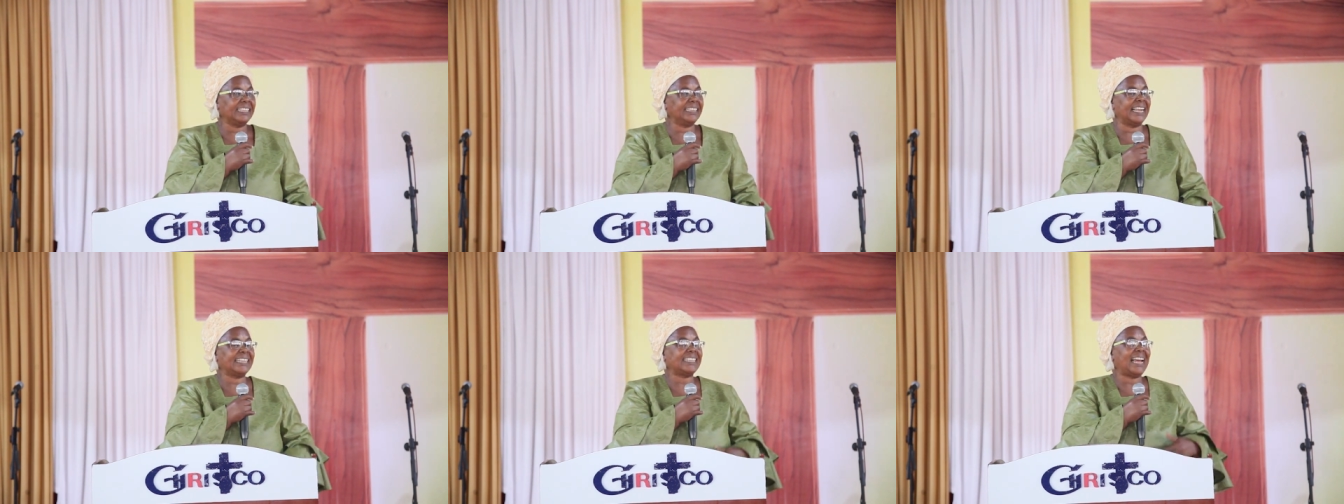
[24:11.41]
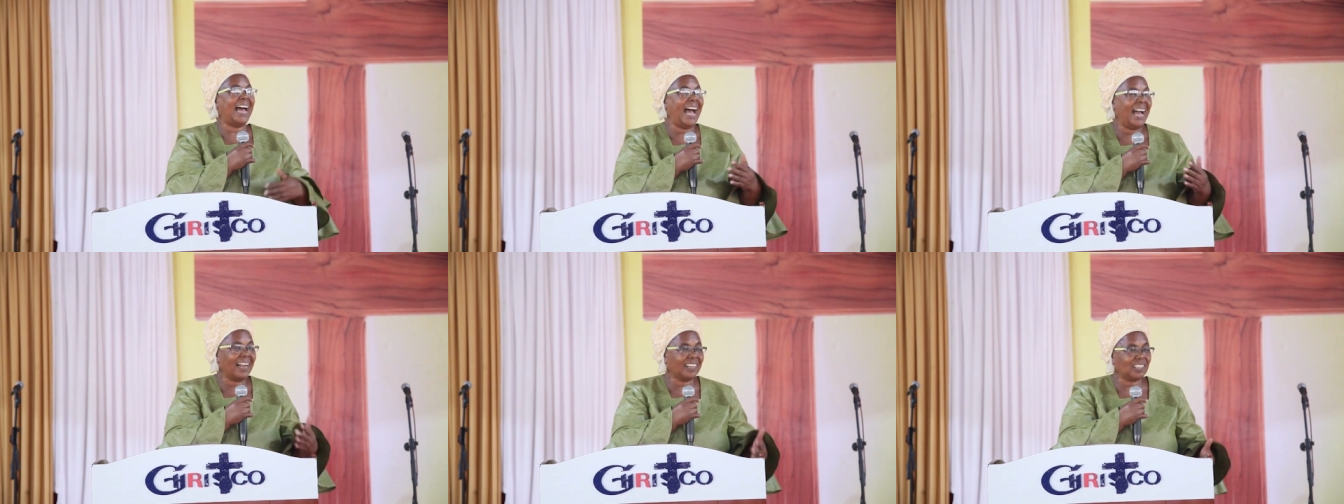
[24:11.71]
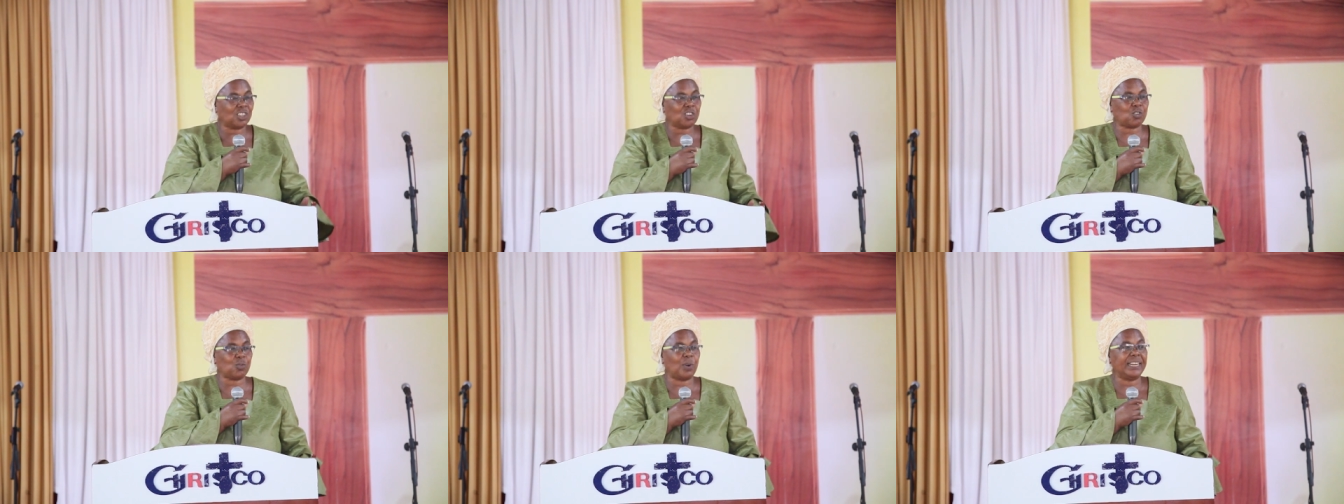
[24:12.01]
that
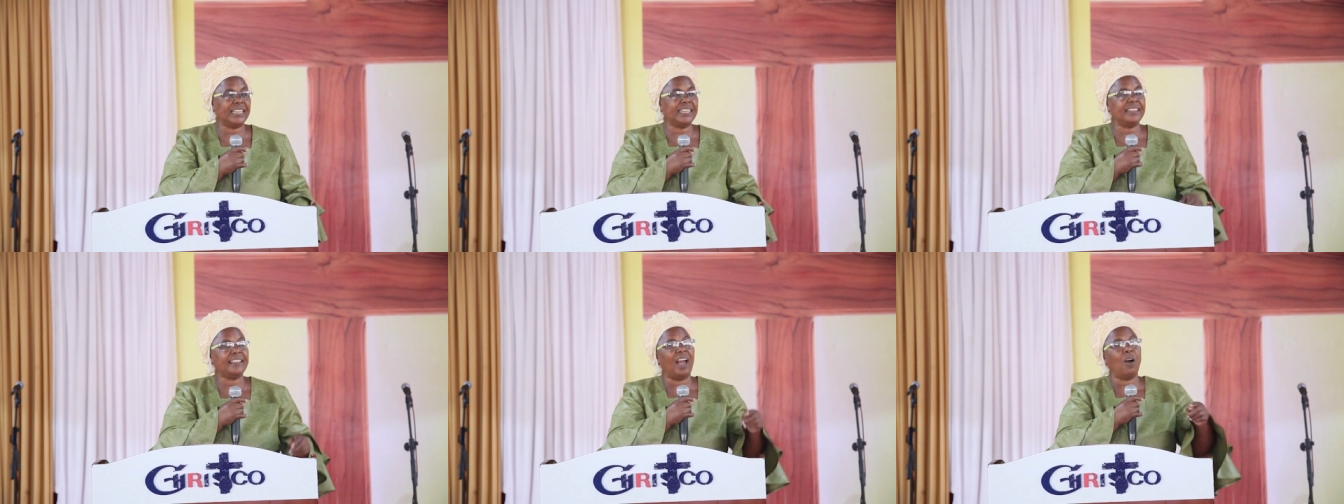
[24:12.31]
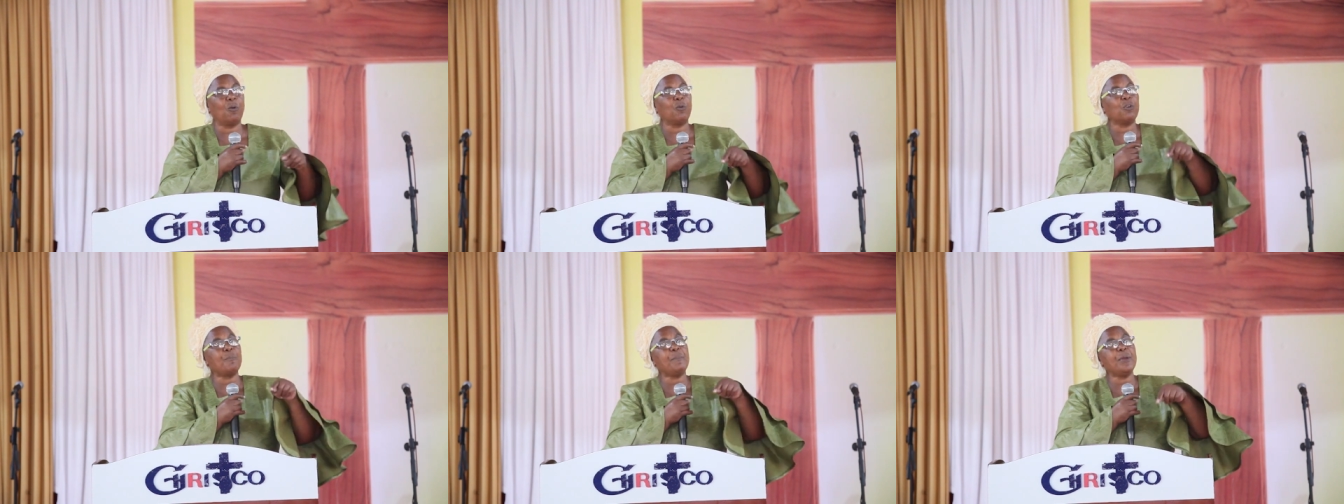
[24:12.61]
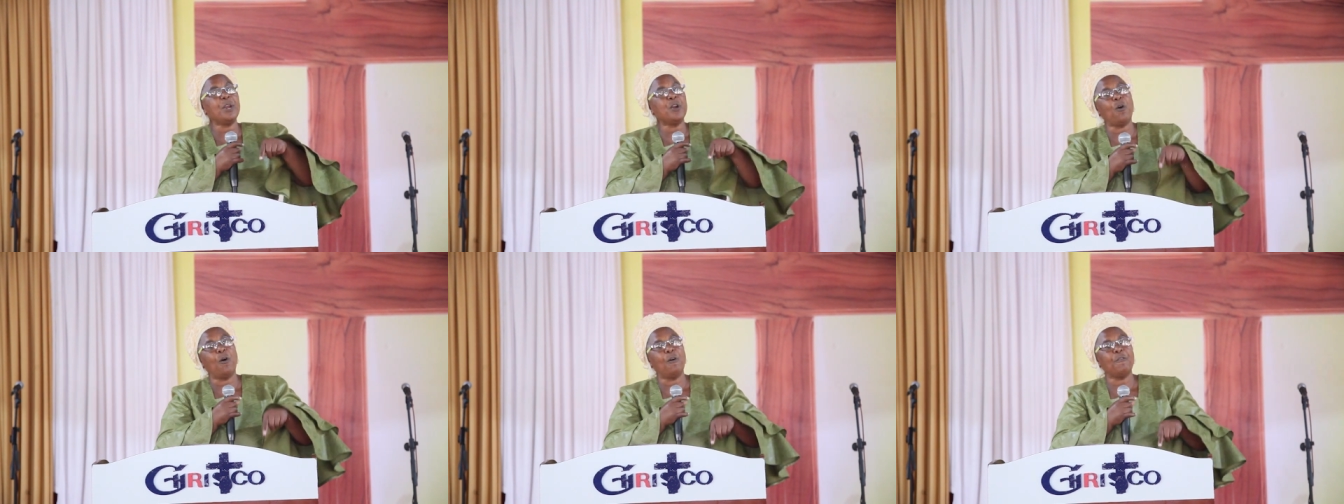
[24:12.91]
actually there would
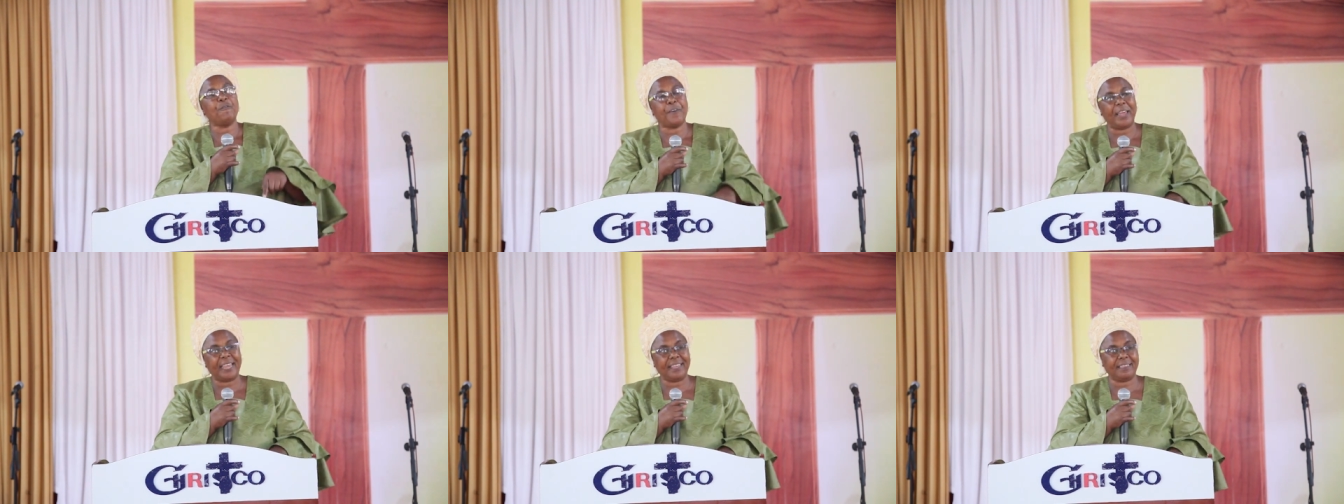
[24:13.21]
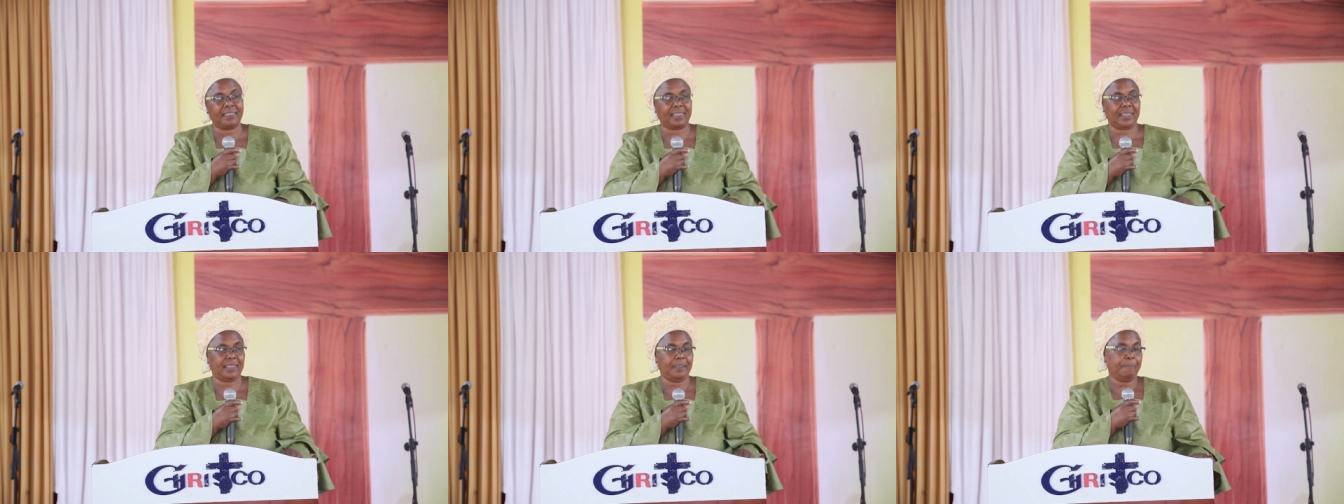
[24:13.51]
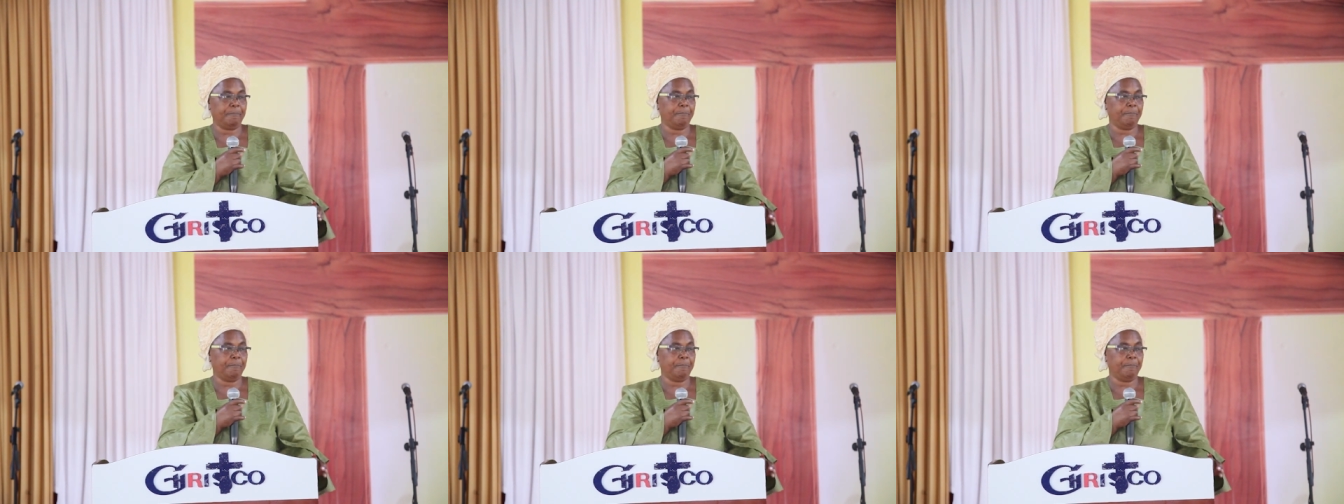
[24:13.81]
be no faith.